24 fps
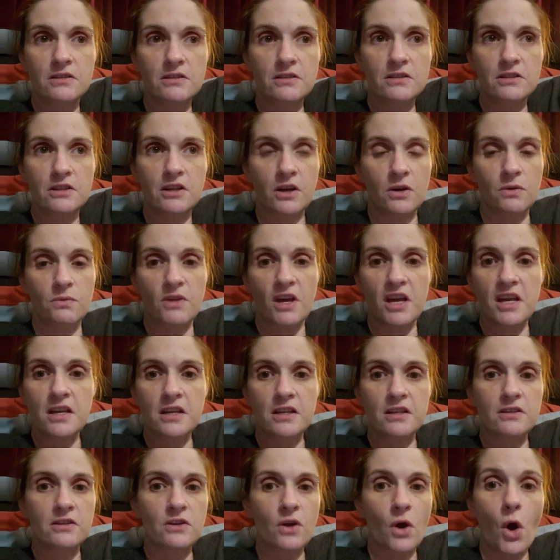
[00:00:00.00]
they
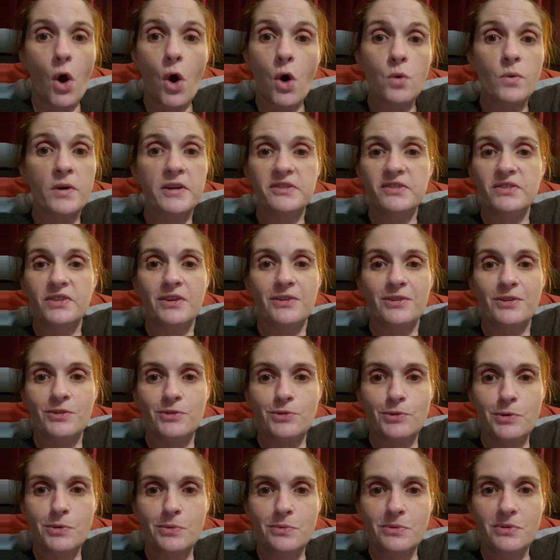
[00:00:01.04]
can always tell the
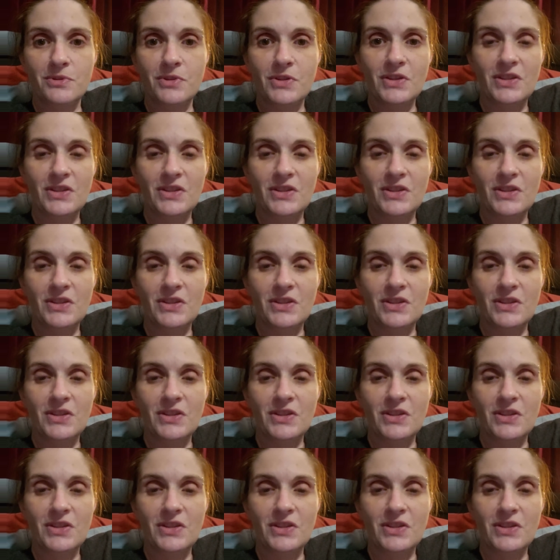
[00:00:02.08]
truth.